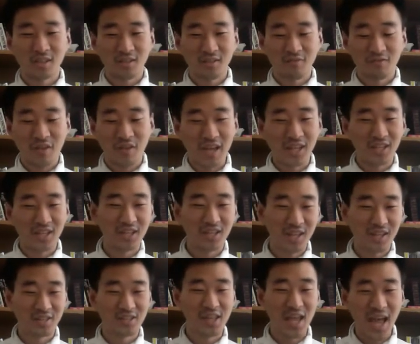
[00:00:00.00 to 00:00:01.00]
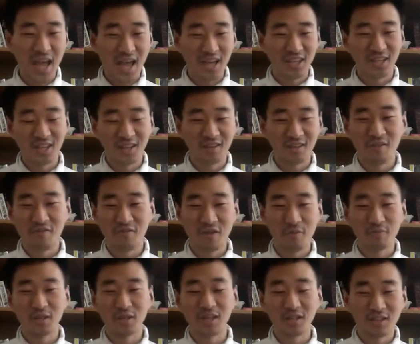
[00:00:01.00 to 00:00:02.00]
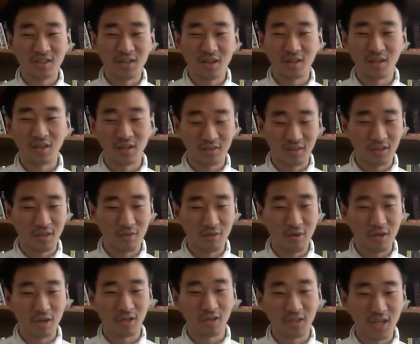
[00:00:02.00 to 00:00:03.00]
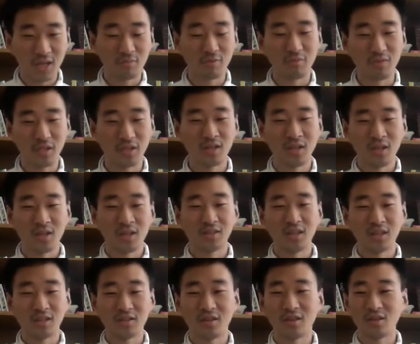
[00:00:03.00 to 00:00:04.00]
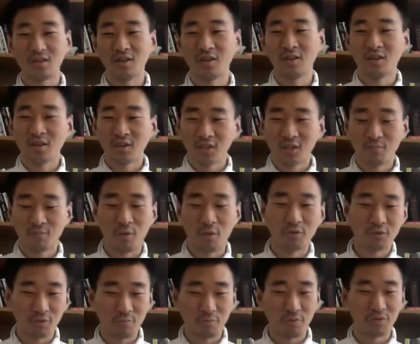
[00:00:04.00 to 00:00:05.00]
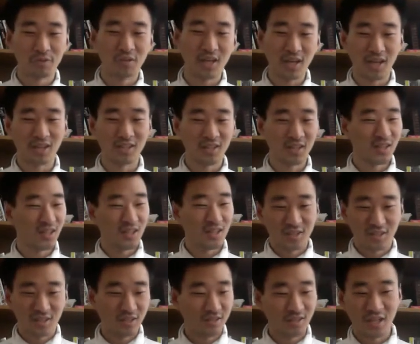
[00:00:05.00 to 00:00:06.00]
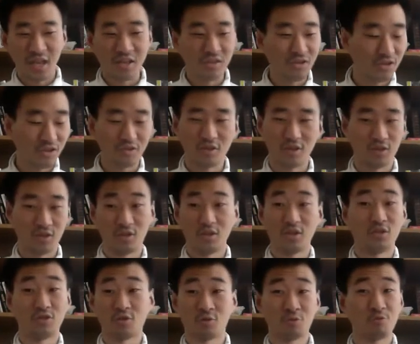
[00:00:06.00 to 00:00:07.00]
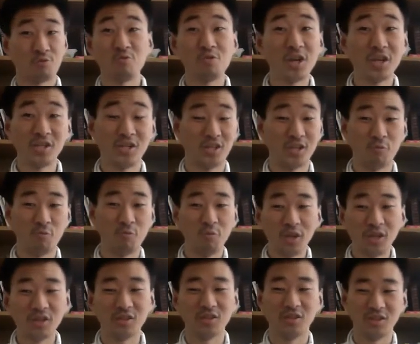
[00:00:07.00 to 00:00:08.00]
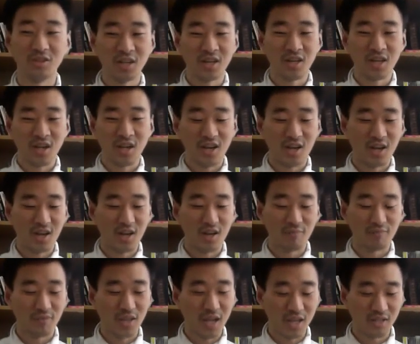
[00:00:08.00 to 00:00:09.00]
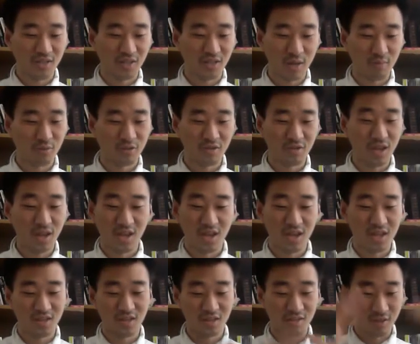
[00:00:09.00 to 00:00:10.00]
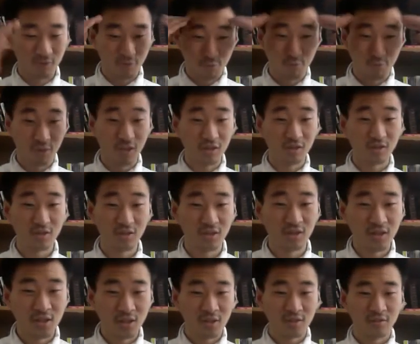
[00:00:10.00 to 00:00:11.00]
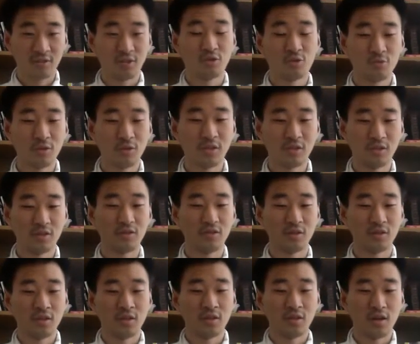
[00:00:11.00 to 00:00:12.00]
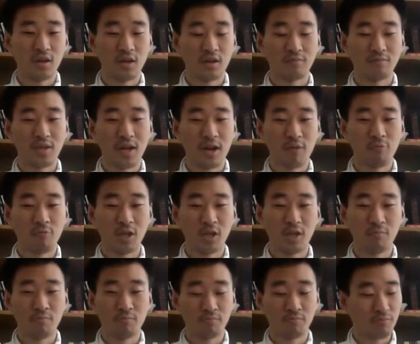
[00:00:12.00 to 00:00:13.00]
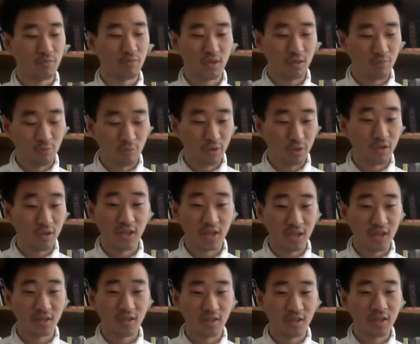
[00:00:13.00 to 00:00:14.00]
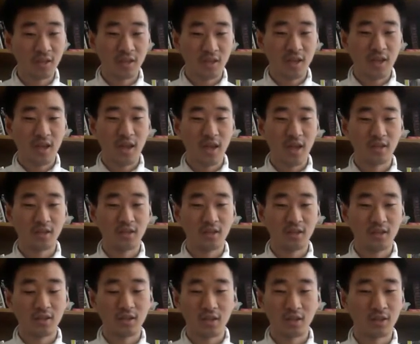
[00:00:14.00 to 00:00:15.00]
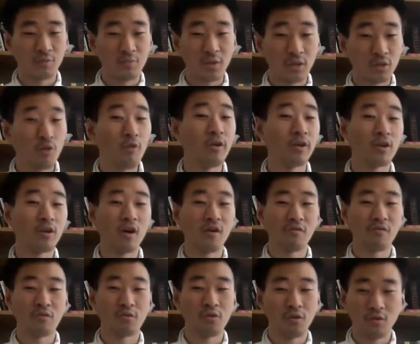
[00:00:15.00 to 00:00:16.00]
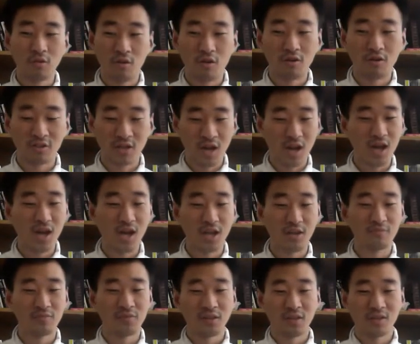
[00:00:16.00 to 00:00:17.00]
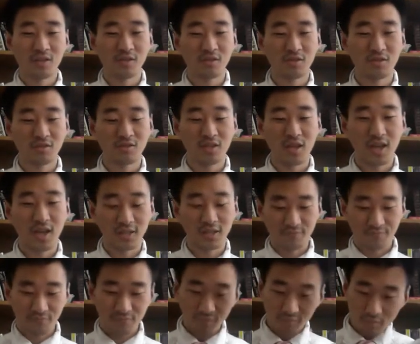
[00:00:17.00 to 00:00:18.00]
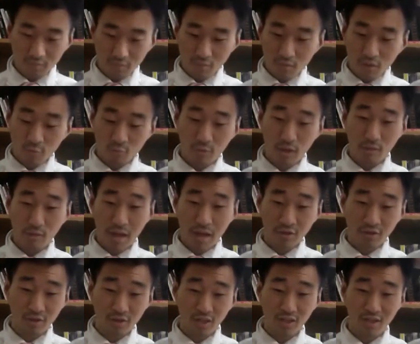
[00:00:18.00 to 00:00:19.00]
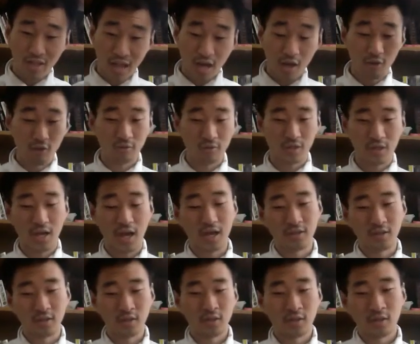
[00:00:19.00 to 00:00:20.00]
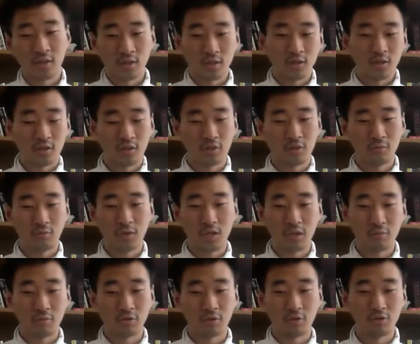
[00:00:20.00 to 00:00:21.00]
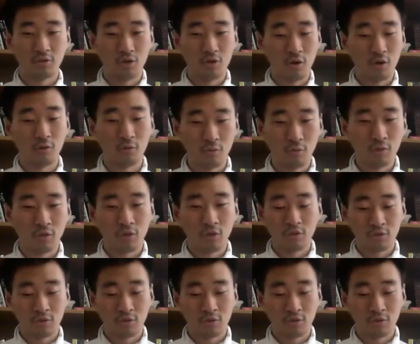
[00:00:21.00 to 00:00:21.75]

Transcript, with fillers: fighting against hacking from the uh, the American government that they're supposed to protect. This tension is is crazy weird. Um, I just have to say it, it's a weird situation um, that we we're in, and it's been going on for a long time. It's just that we've actually now got to be able to know